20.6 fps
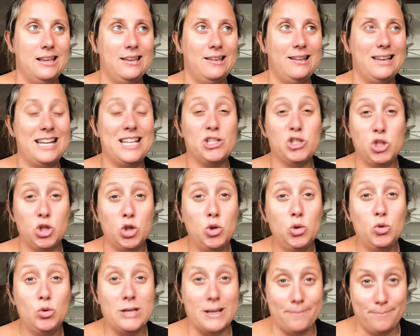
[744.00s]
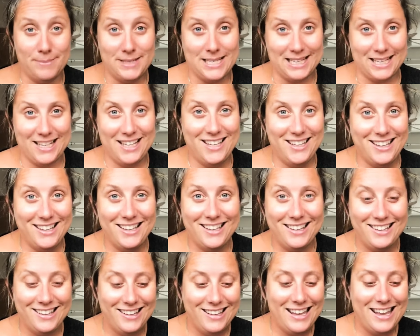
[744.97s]
it's too tempting.
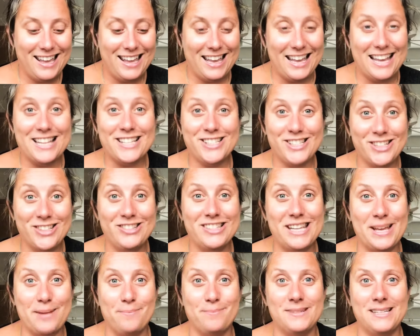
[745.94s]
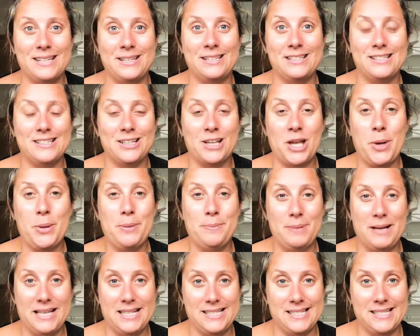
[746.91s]
It is too tempting to go in
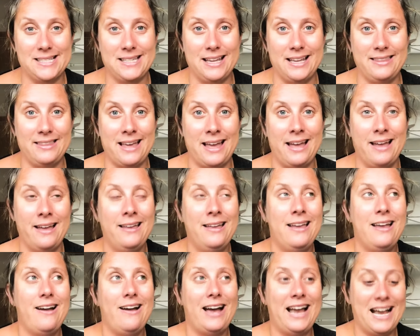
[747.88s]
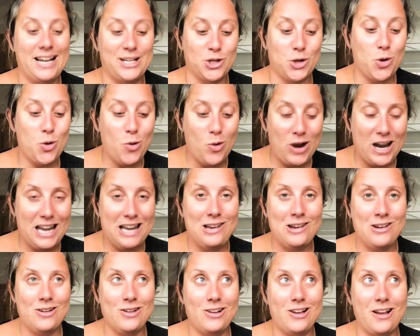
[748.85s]
places like that. I had a quick
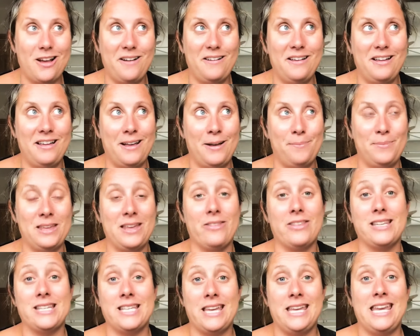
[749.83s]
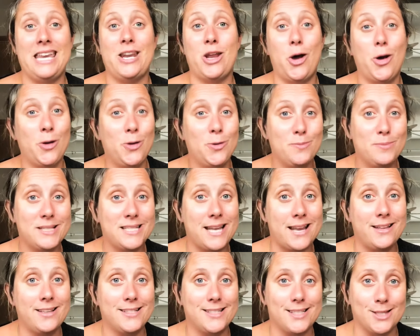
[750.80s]
look the other day in Home
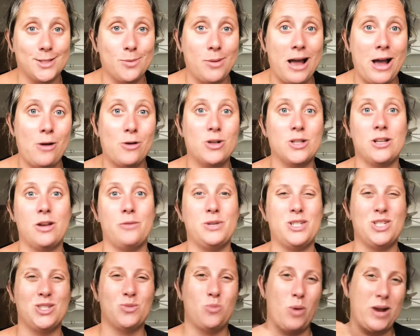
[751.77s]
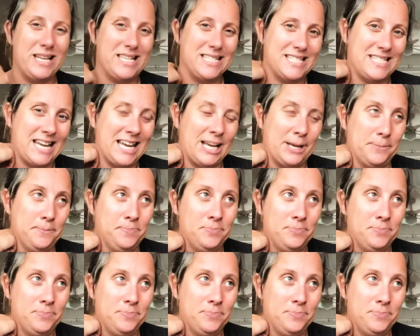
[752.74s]
Sense as well, because I was just wasting,